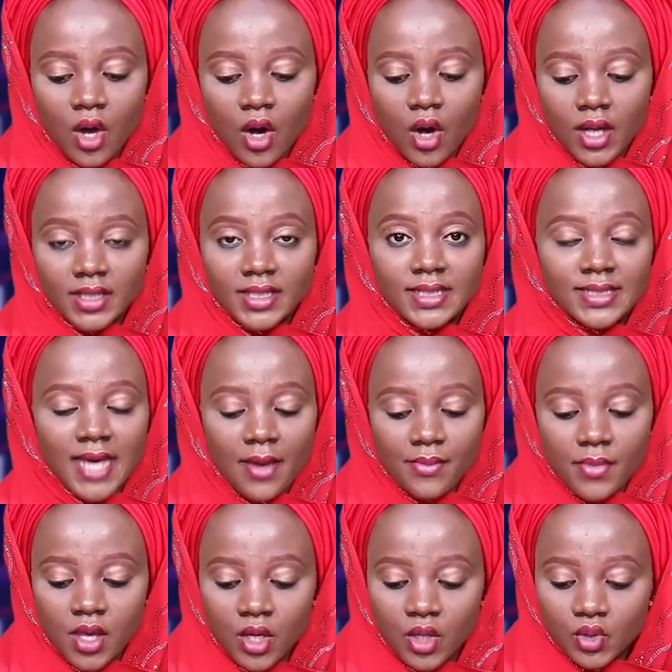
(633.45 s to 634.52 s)
all the
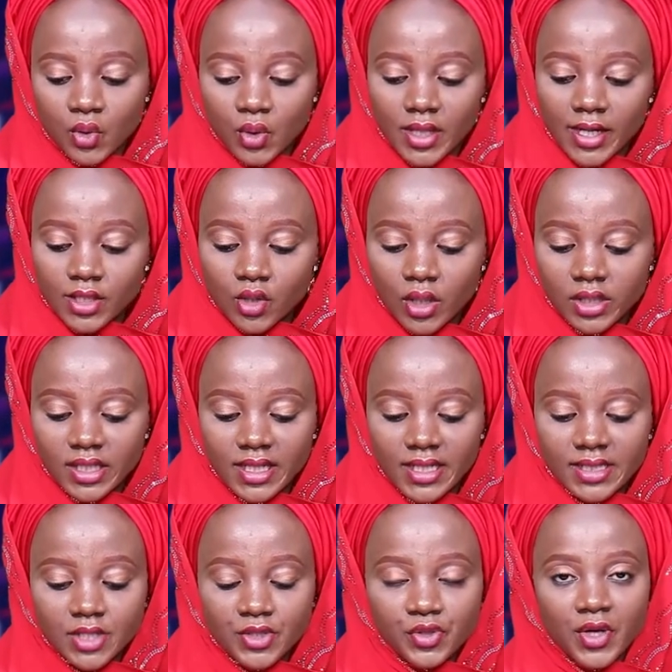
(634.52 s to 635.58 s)
time so that all the
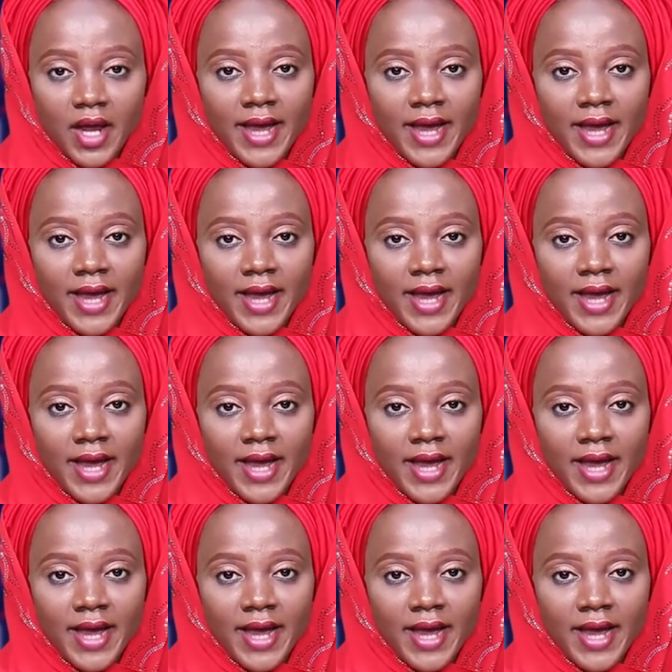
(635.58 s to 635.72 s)
necessary